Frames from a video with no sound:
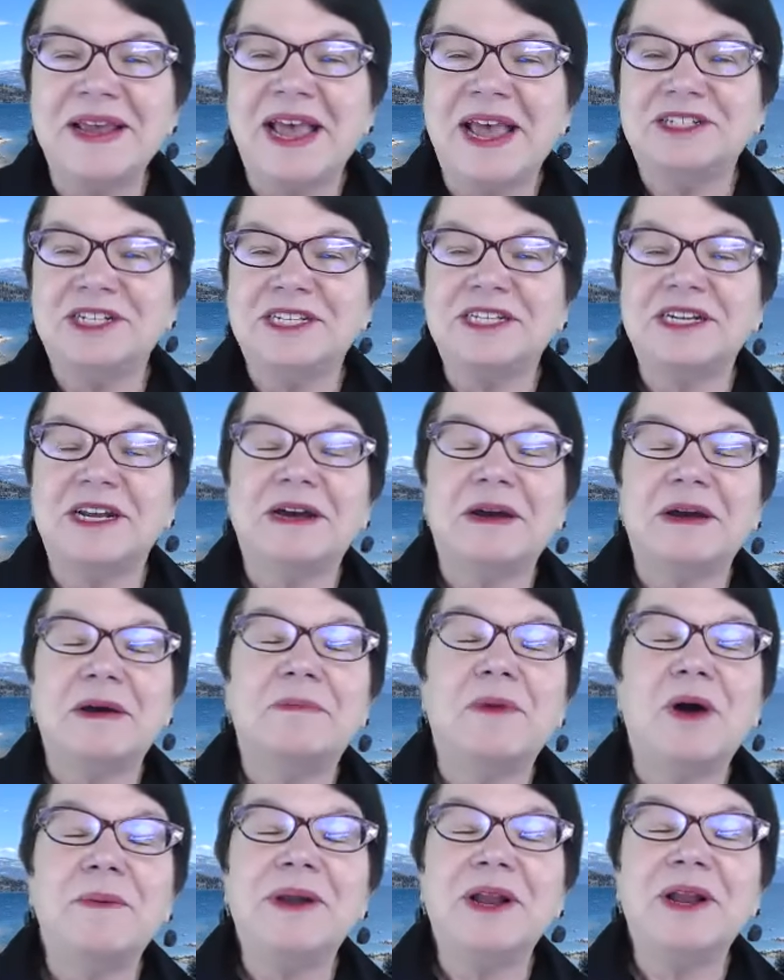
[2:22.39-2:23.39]
Just a
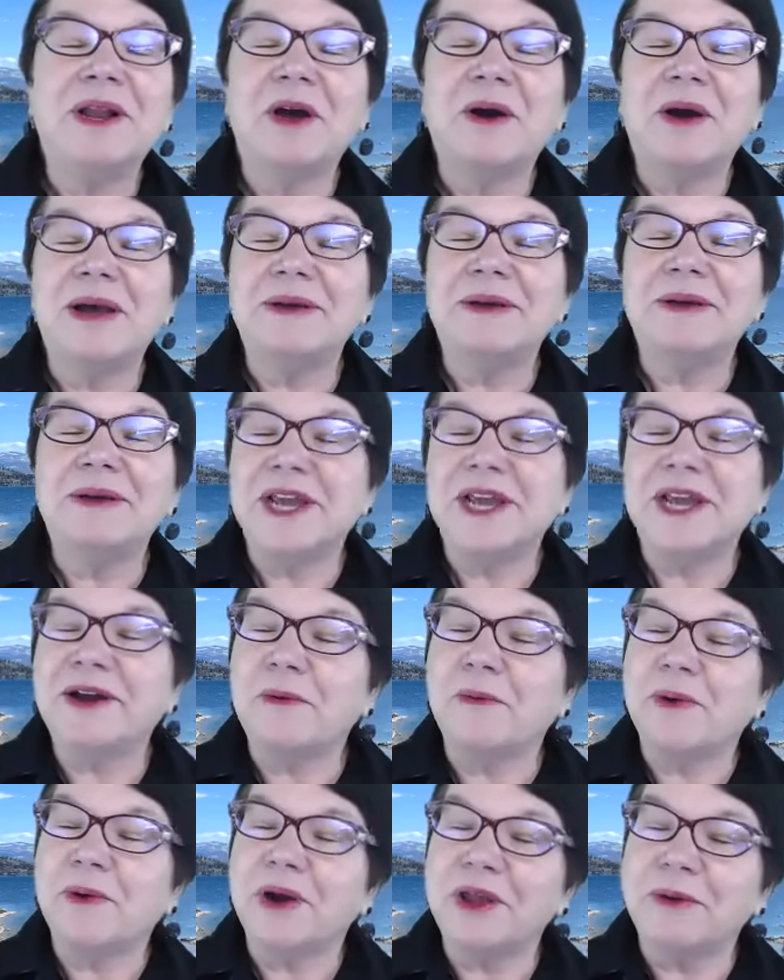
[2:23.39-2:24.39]
moment ago, I was
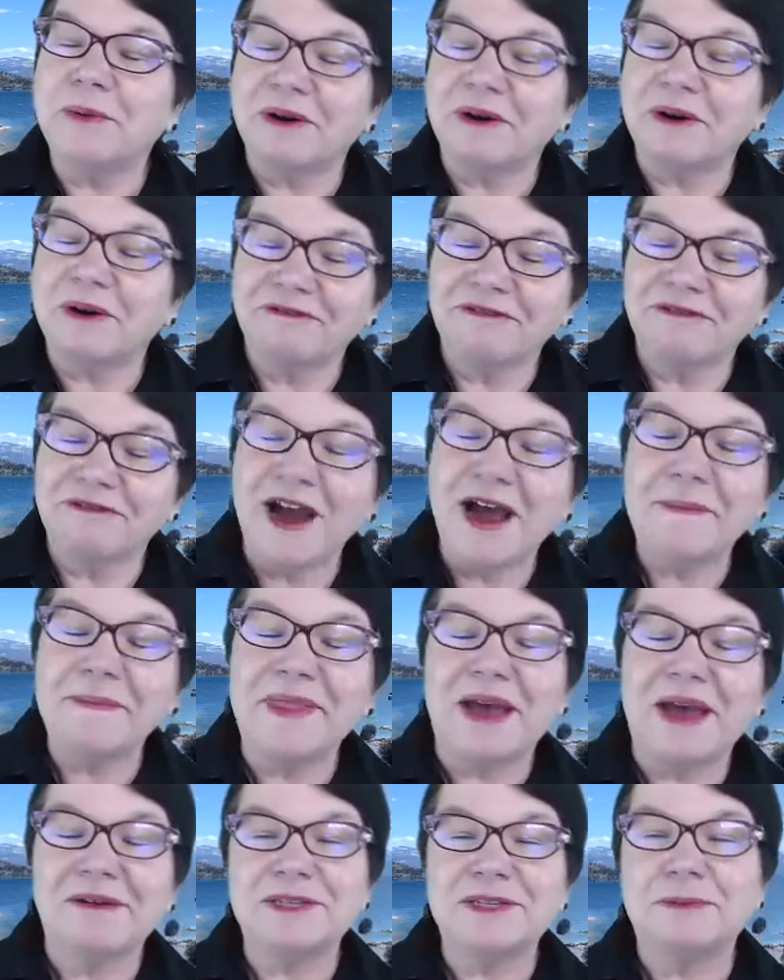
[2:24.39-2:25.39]
hearing where you were from.
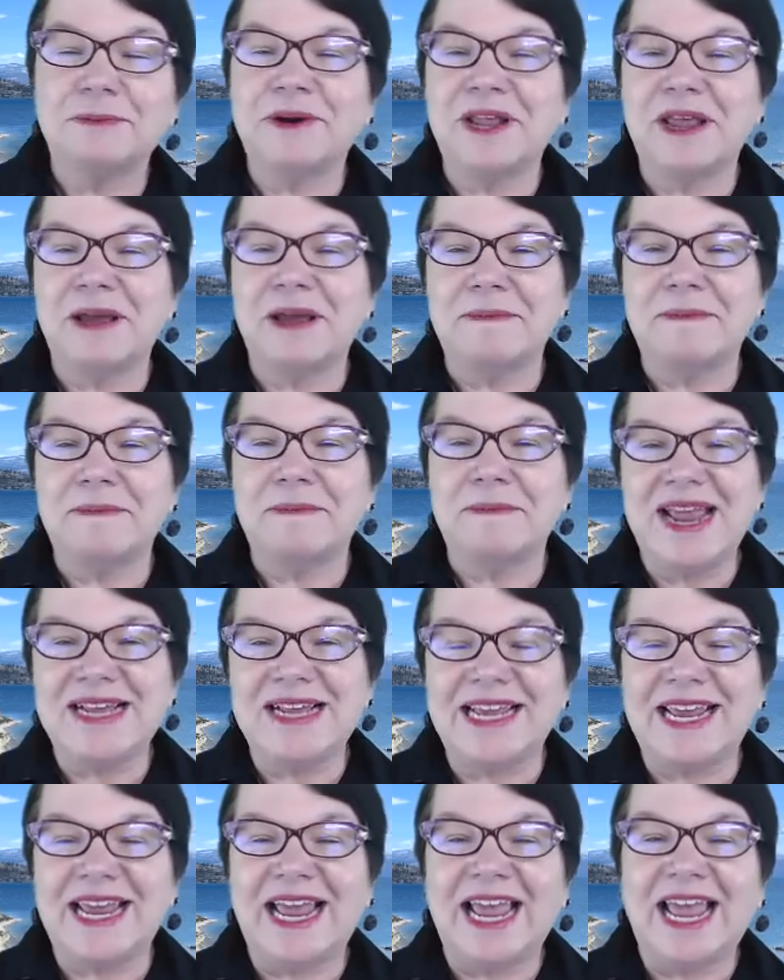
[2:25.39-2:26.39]
That was pretty
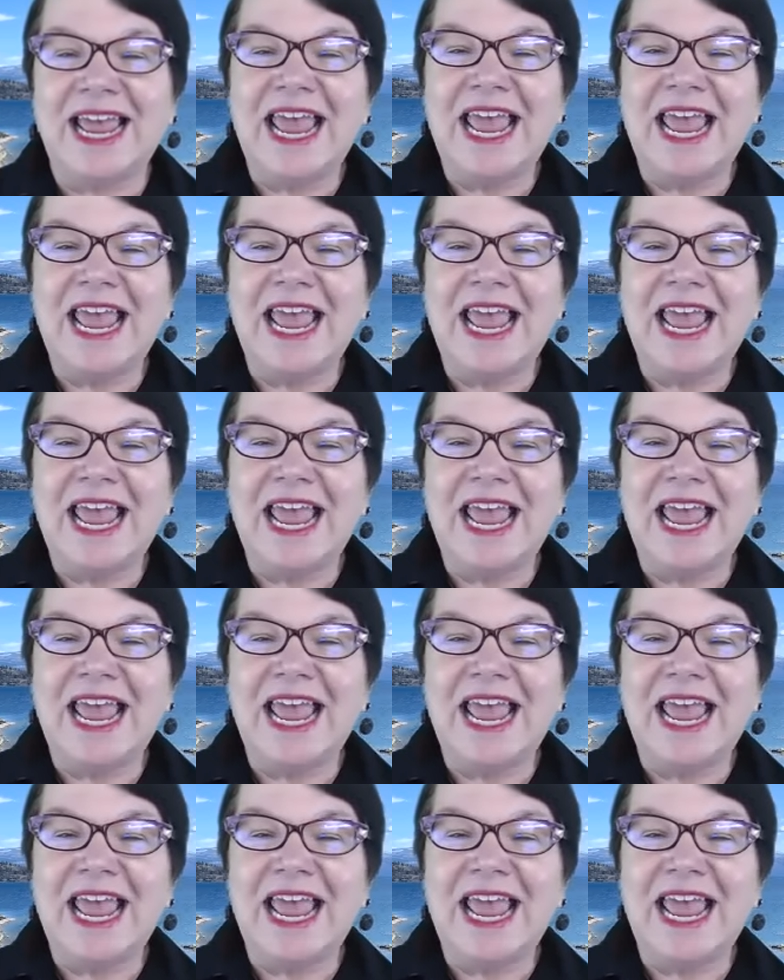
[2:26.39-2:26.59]
amazing.